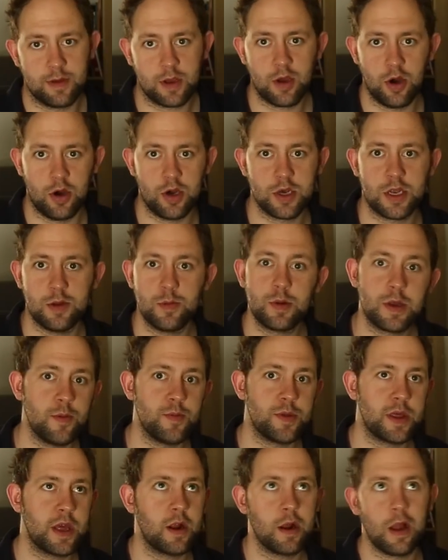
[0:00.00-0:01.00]
the cost of
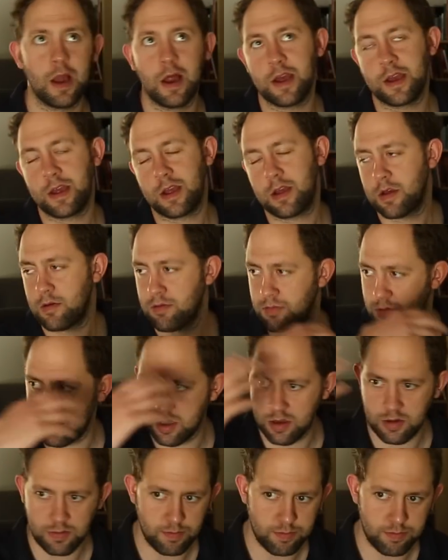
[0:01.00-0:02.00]
something like
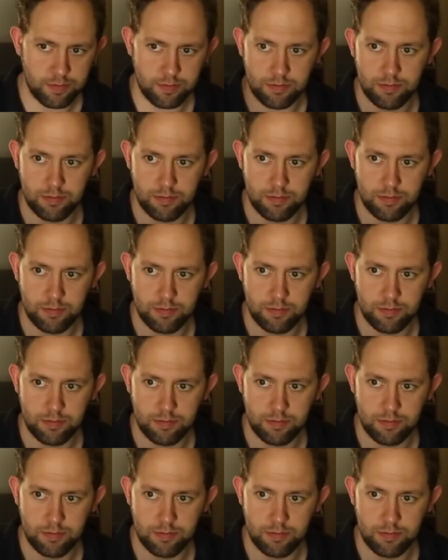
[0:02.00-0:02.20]
the